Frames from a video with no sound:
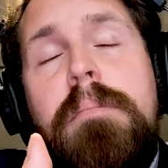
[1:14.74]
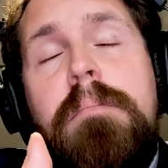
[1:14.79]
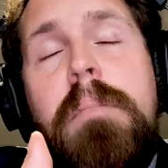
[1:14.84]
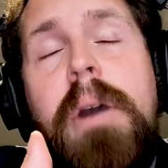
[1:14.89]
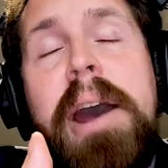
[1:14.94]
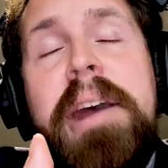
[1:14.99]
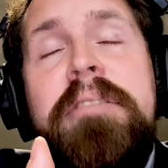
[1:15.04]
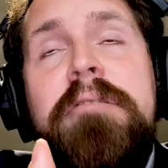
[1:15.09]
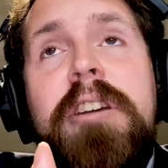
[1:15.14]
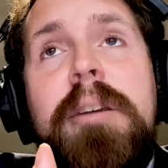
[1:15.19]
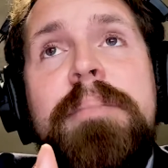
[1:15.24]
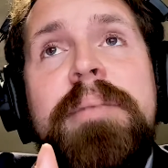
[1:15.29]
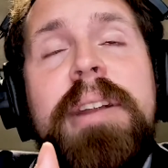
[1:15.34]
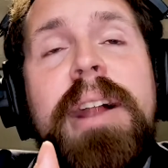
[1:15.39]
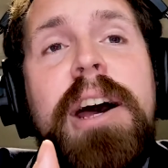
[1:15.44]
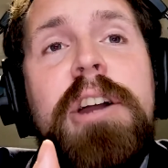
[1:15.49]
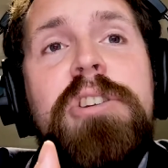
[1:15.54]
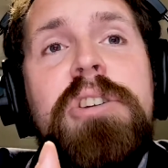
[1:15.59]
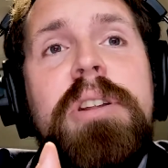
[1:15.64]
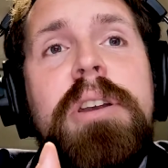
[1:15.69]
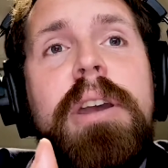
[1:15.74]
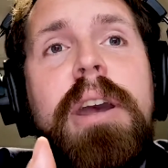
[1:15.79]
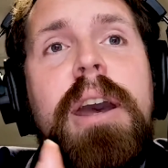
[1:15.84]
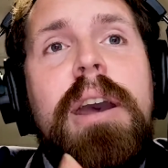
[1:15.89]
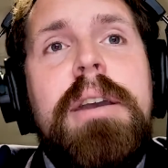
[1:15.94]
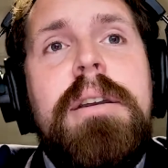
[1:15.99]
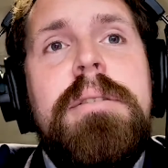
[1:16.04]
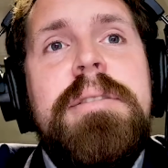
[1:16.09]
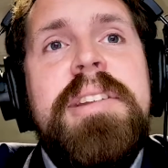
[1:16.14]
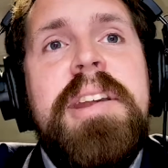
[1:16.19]
Ice cream's largely
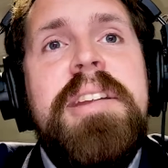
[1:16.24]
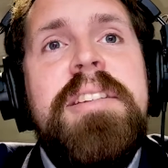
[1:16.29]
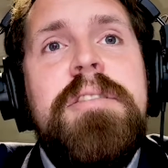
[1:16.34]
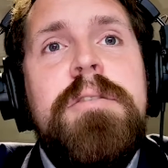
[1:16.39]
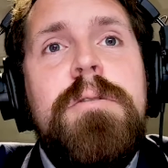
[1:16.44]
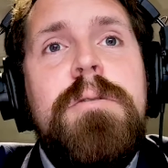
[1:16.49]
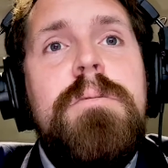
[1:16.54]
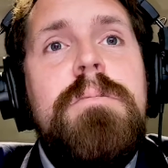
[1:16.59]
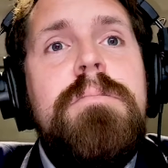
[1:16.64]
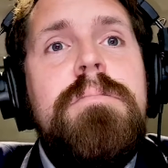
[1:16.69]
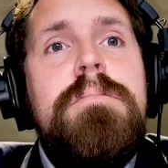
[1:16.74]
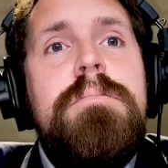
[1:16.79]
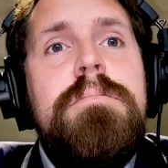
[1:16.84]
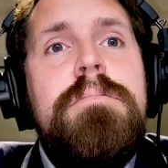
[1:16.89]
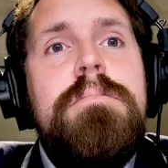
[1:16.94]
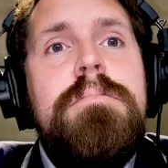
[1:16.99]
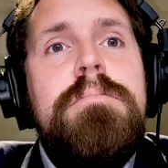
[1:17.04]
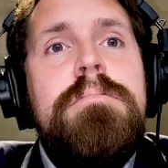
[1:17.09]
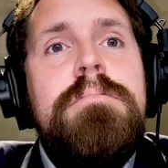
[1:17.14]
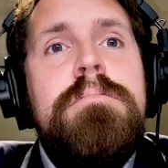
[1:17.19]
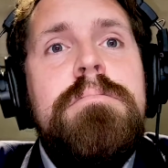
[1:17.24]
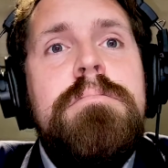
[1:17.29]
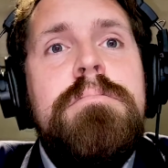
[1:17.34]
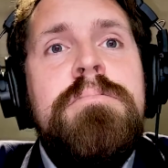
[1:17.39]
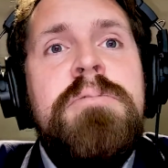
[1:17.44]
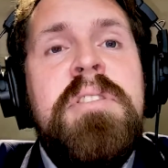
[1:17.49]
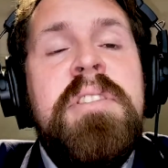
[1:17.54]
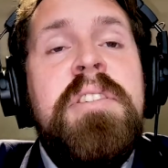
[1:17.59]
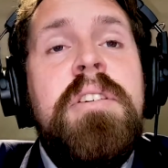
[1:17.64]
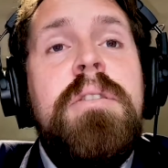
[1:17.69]
a seasonal
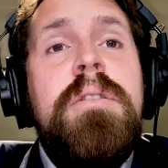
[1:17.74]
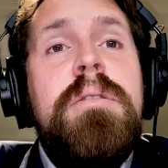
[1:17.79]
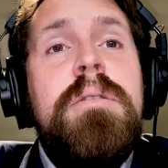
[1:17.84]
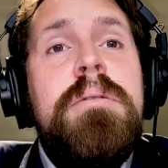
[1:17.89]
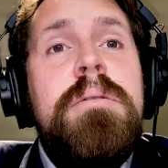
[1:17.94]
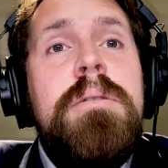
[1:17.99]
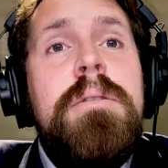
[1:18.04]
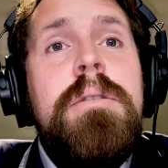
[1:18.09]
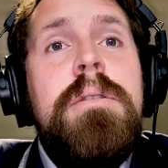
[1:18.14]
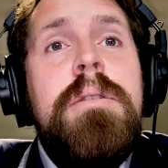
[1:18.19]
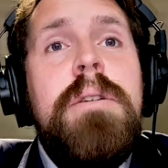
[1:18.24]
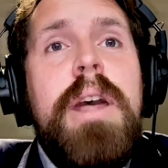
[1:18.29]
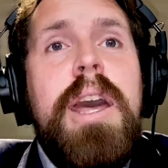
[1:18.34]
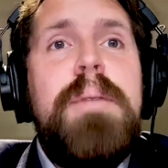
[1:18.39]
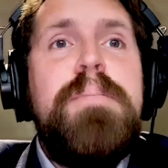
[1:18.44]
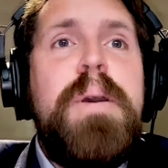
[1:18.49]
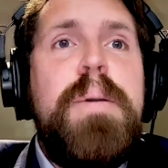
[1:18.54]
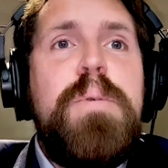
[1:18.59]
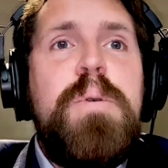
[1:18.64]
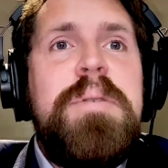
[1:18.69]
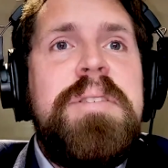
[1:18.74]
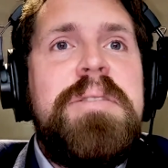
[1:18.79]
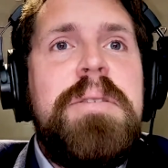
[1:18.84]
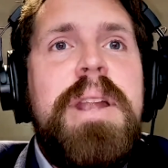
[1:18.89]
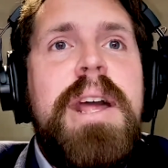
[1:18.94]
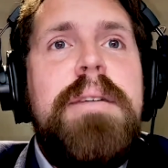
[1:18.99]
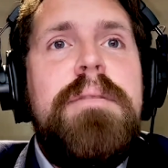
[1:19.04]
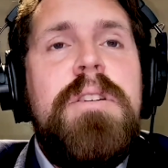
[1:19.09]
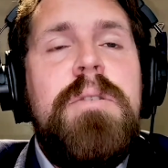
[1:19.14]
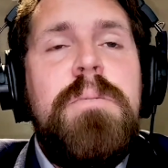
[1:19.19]
dessert. Like people still
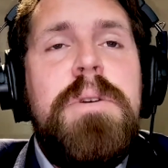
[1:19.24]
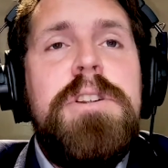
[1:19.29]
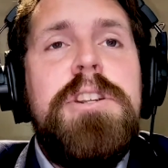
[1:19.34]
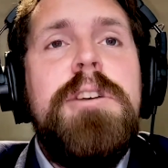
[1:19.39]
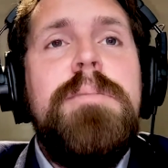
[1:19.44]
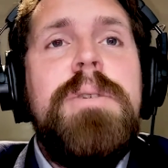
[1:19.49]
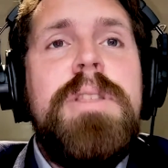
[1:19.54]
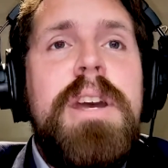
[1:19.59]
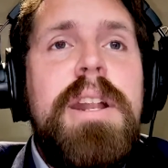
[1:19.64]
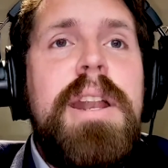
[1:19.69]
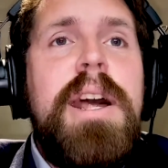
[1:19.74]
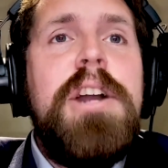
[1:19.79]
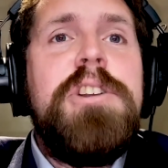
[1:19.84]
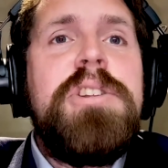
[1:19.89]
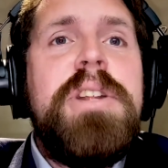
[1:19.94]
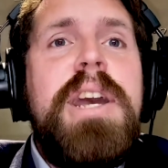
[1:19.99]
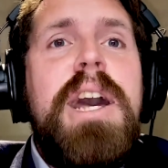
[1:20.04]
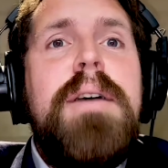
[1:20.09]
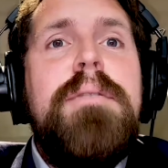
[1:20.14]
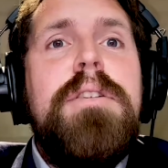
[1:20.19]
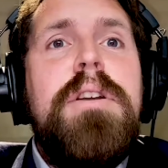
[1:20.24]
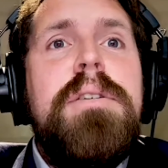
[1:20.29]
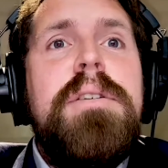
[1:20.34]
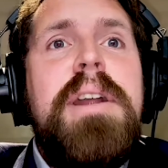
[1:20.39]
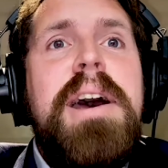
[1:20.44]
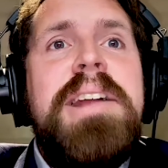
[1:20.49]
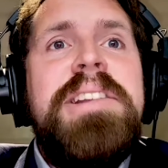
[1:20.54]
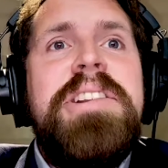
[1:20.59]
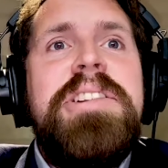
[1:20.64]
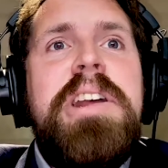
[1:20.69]
have it in winter, but they largely have it on
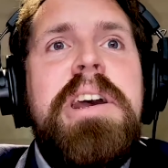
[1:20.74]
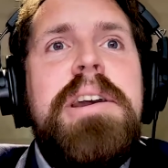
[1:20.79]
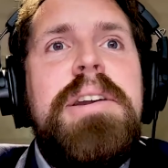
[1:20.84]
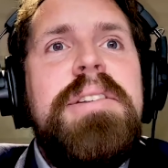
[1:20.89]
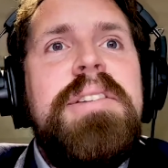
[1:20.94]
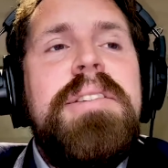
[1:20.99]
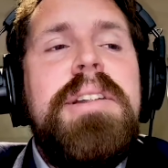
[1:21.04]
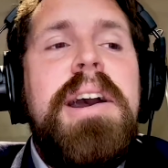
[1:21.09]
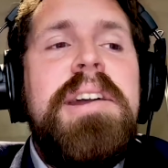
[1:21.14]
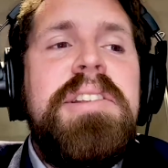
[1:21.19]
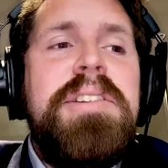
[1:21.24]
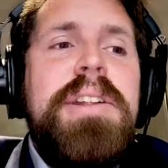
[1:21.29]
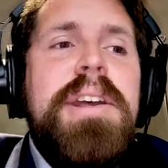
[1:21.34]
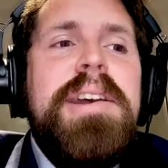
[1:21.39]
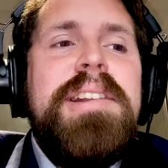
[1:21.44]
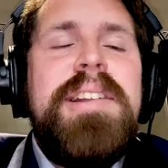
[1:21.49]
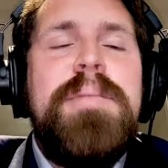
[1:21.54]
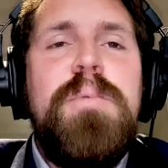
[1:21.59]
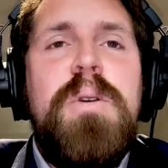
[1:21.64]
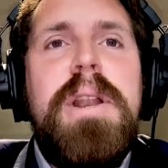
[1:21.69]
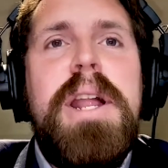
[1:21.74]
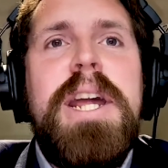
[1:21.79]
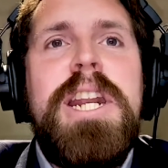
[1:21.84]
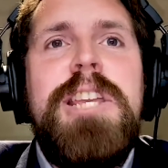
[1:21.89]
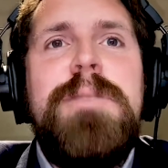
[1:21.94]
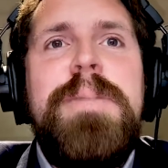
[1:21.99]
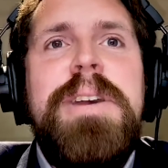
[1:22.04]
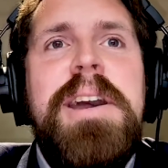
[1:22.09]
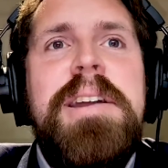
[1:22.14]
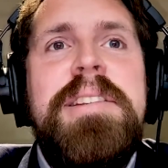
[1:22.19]
nicer days. Nicer days are more likely to
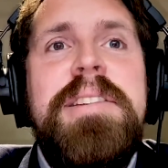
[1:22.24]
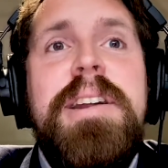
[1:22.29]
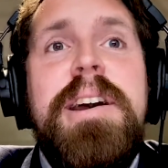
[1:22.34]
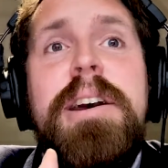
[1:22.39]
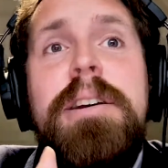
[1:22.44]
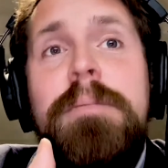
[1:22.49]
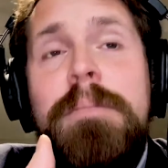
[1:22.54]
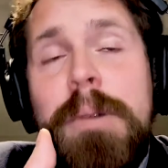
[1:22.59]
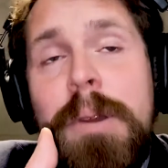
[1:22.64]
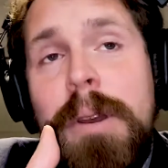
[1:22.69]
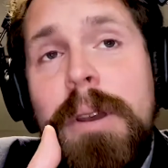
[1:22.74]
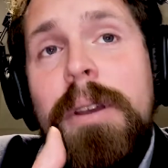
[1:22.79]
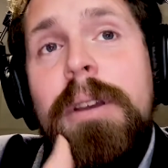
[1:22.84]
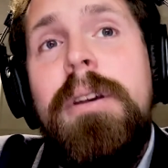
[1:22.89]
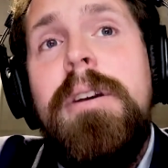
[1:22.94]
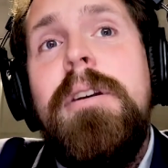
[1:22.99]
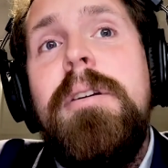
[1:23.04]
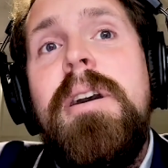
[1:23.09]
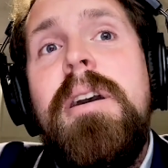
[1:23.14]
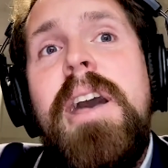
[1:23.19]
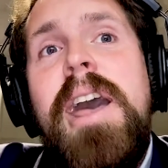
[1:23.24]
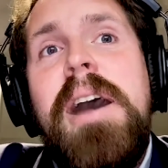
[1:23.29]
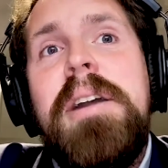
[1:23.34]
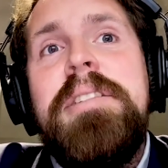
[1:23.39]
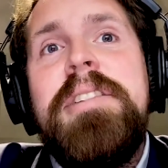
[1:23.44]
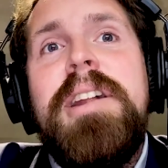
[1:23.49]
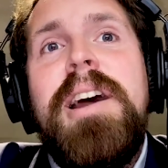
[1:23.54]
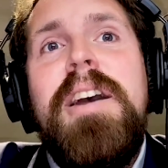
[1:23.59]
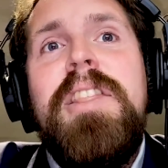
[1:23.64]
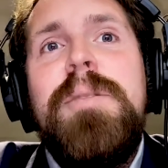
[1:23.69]
be outside.
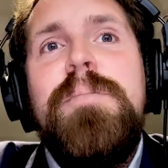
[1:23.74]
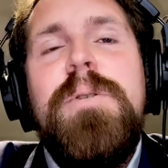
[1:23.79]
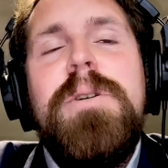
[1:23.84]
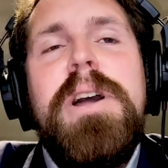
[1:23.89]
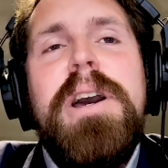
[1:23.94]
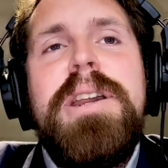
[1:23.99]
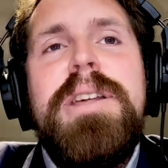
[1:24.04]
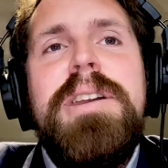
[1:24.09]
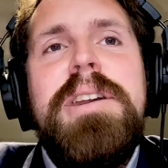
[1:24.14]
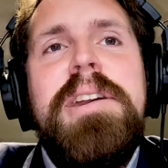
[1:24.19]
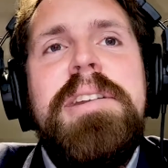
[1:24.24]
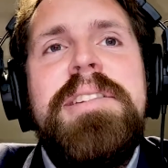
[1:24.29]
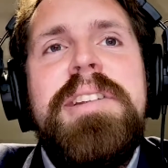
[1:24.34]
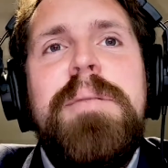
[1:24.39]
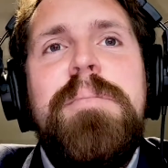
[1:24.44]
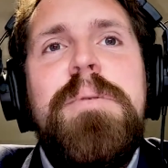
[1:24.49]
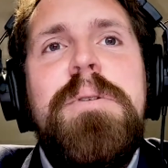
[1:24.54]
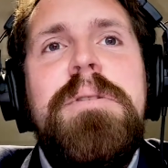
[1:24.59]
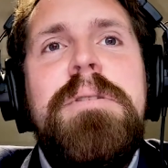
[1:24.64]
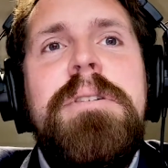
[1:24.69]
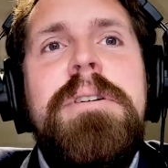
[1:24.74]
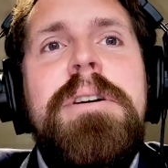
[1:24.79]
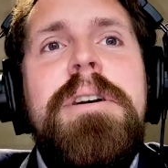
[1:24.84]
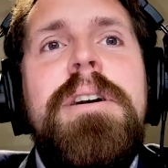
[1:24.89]
Outside, they're more likely to get sunburned.